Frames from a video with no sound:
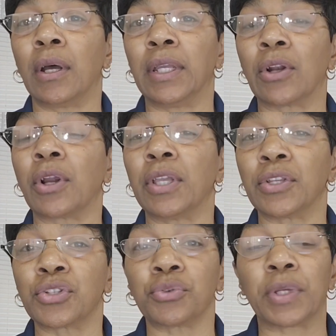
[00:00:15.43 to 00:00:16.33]
in our
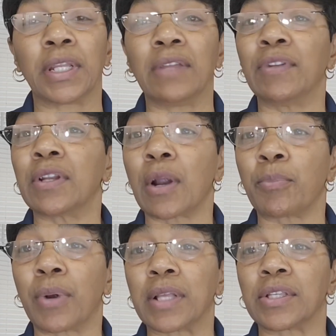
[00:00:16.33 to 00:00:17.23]
history and even in our
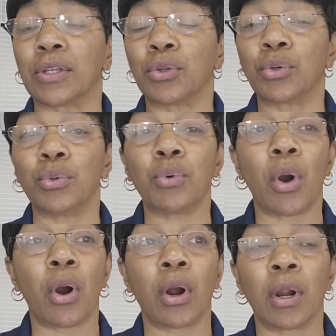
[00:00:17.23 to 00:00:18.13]
present who
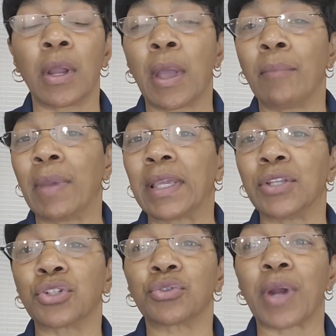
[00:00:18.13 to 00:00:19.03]
are
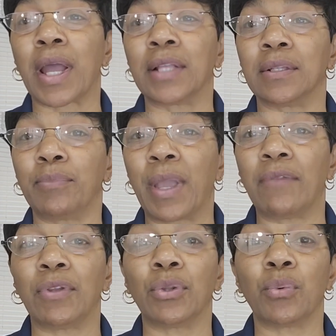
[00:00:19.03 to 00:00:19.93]
making strides and
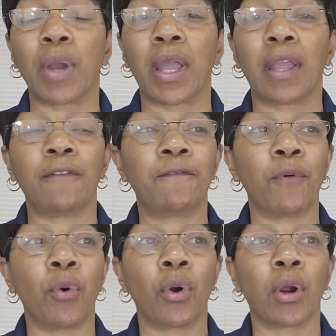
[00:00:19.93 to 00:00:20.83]
paving the way
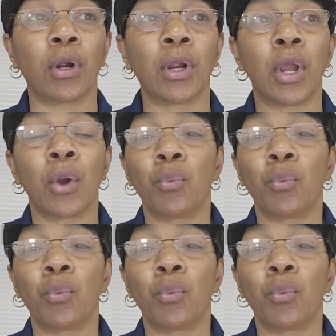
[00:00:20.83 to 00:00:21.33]
for